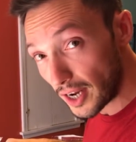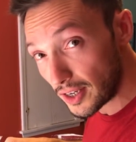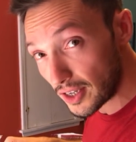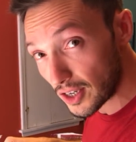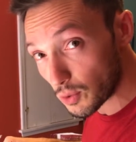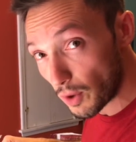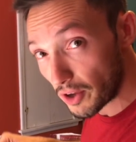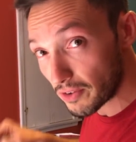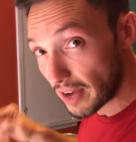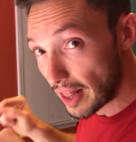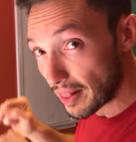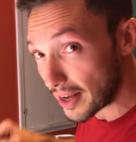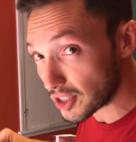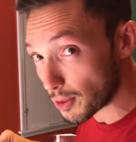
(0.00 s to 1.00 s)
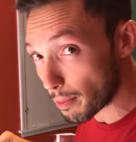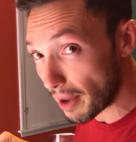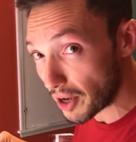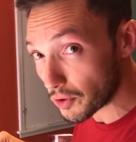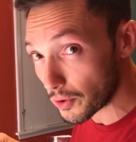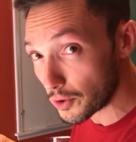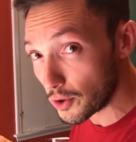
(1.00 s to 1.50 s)
idea as well. You got lots of
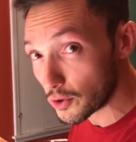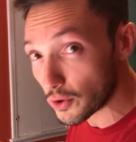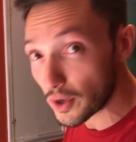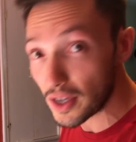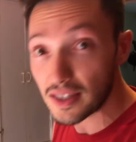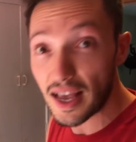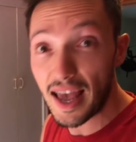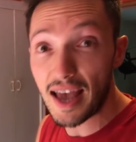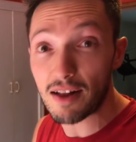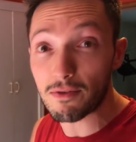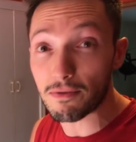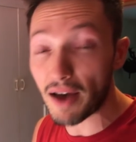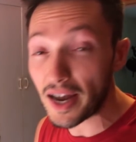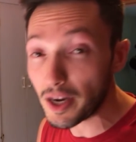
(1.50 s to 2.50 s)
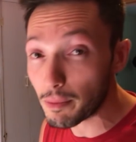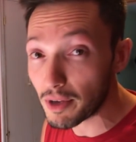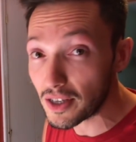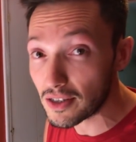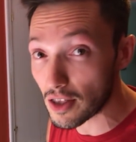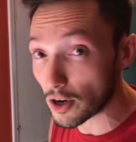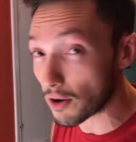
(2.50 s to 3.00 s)
micronutrients and
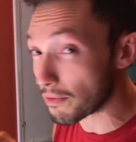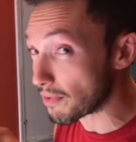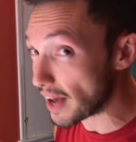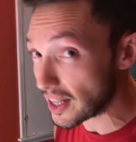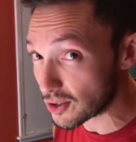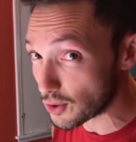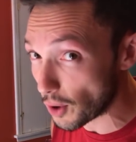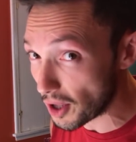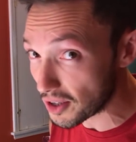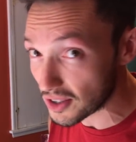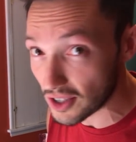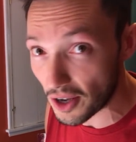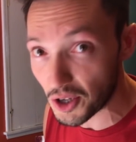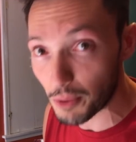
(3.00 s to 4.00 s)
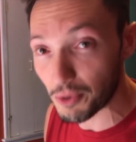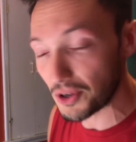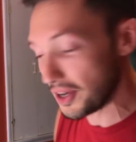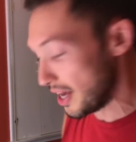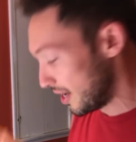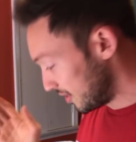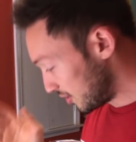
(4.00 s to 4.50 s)
vitamins that are fat
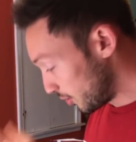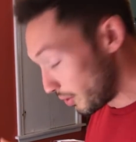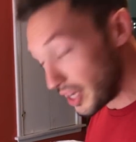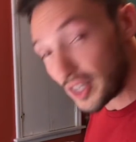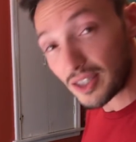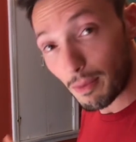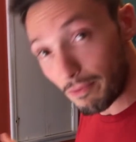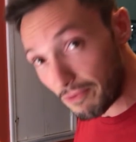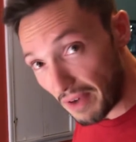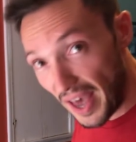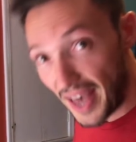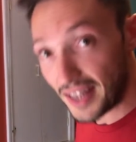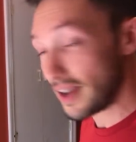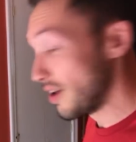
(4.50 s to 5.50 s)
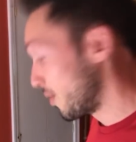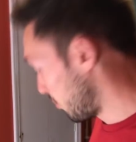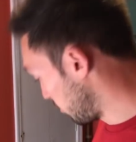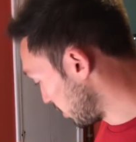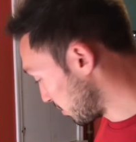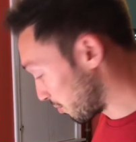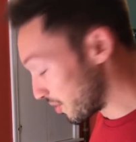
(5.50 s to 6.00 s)
soluble. So eat some fat
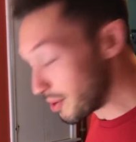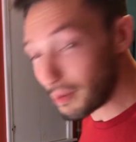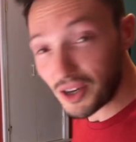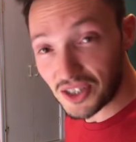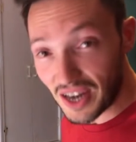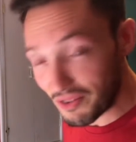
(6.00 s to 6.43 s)
with pretty much